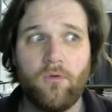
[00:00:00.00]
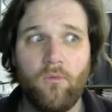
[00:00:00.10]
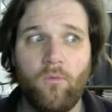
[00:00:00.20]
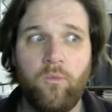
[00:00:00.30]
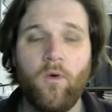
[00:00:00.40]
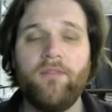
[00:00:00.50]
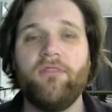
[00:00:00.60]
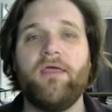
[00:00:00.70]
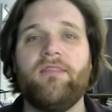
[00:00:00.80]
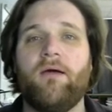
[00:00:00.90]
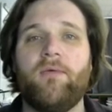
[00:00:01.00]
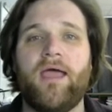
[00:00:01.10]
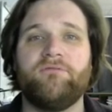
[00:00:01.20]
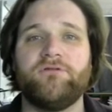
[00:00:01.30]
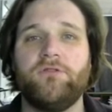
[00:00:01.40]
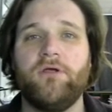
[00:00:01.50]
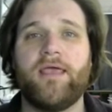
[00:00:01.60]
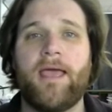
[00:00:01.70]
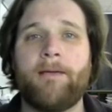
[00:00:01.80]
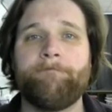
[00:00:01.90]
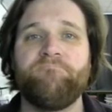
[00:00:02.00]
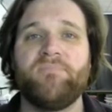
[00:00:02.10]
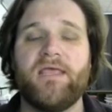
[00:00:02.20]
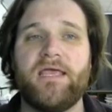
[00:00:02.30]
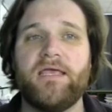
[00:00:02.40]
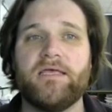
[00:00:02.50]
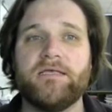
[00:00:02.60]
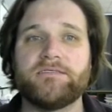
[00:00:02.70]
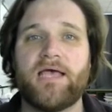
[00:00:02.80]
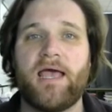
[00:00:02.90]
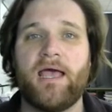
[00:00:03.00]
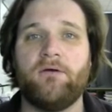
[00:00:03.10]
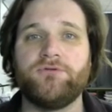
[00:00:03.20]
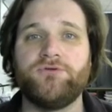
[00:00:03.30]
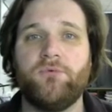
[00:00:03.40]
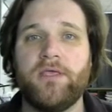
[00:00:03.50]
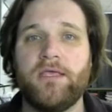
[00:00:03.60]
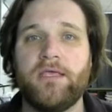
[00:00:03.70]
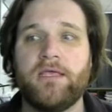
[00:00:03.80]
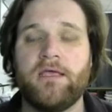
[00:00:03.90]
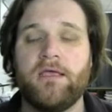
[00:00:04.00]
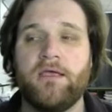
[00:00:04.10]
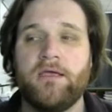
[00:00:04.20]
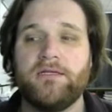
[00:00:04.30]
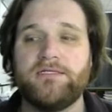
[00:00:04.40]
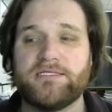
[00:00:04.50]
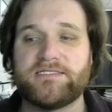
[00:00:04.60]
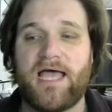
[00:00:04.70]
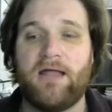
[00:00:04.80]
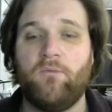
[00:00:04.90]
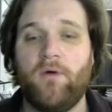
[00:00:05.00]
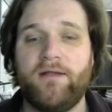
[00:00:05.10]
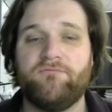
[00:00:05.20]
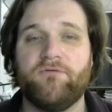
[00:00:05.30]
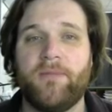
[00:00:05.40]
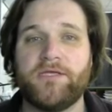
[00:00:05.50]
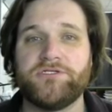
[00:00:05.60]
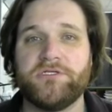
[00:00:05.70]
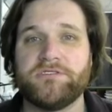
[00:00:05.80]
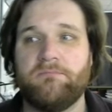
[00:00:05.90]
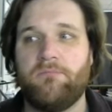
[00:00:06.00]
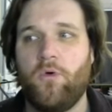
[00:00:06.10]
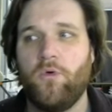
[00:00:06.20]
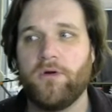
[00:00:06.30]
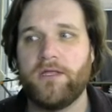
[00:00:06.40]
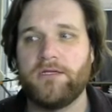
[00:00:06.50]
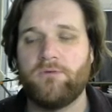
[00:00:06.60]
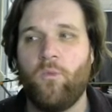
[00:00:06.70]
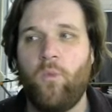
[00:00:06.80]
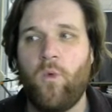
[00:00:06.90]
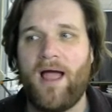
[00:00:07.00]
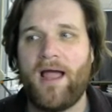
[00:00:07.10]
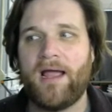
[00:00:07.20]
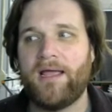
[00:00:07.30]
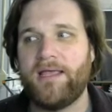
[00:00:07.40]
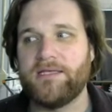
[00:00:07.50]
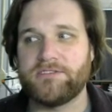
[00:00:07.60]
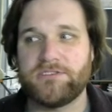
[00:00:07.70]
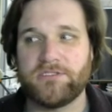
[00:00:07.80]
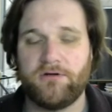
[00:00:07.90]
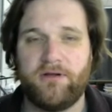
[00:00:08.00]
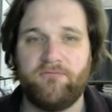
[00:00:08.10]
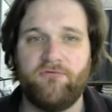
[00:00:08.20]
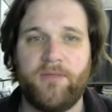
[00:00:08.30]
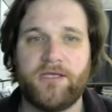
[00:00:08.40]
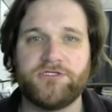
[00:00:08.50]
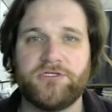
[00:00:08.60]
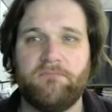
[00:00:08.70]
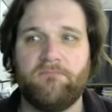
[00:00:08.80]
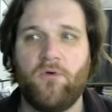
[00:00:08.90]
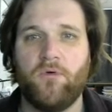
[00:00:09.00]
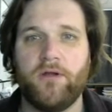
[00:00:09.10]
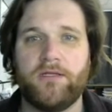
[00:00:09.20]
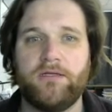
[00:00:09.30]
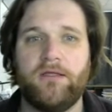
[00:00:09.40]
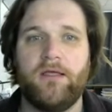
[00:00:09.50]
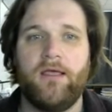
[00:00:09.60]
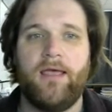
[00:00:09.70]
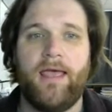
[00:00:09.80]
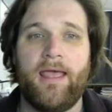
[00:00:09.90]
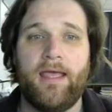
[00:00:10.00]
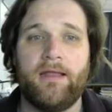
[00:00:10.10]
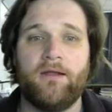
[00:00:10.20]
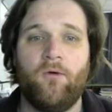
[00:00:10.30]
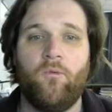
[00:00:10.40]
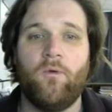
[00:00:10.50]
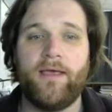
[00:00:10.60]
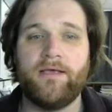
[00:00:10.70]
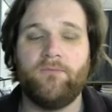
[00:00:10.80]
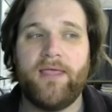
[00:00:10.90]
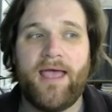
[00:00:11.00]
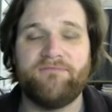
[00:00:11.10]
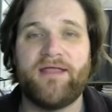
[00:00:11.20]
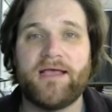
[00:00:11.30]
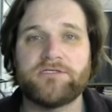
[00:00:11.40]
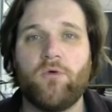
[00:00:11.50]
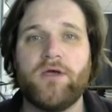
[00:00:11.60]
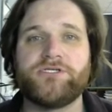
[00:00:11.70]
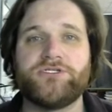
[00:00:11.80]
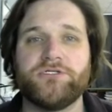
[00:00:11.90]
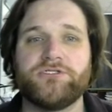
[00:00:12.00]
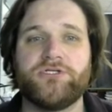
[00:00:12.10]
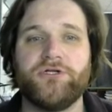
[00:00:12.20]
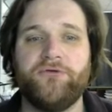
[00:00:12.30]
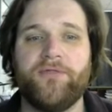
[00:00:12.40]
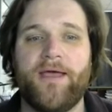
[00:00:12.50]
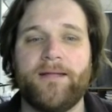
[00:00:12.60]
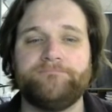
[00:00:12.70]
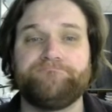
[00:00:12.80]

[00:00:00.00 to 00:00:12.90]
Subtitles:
one thing that we have to look at is how do we decide what information is important? Why is certain information important? And we have to ask questions to do that.